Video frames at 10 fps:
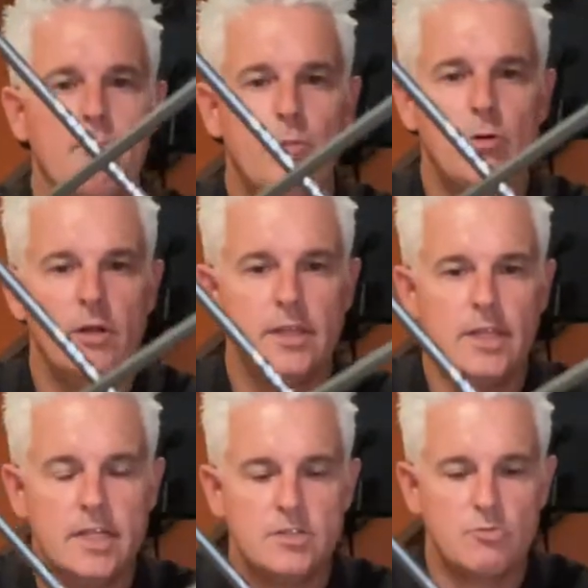put
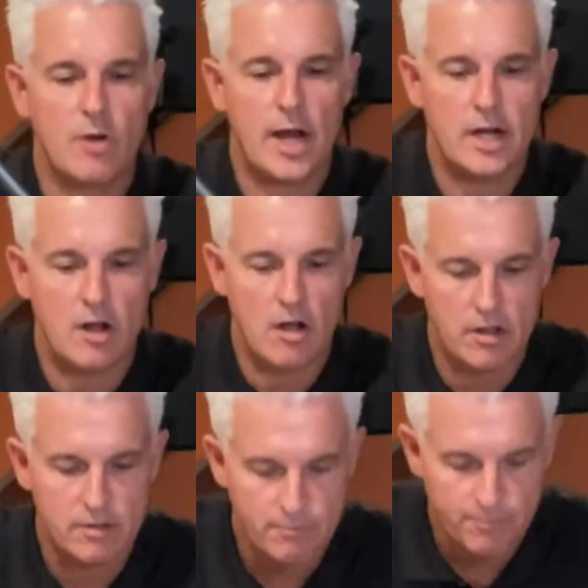this right
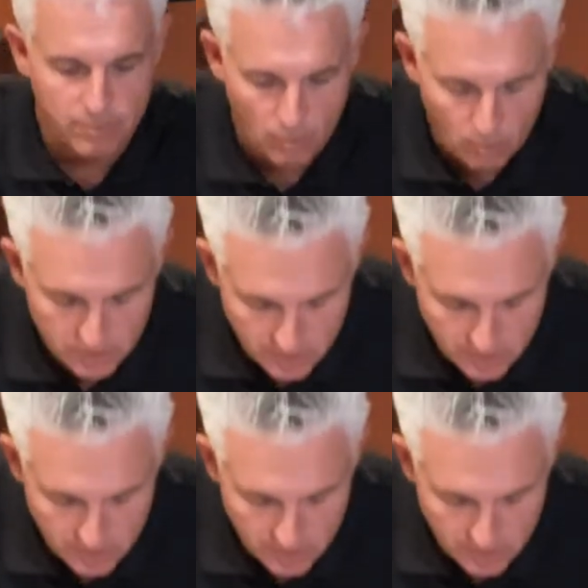on the floor. So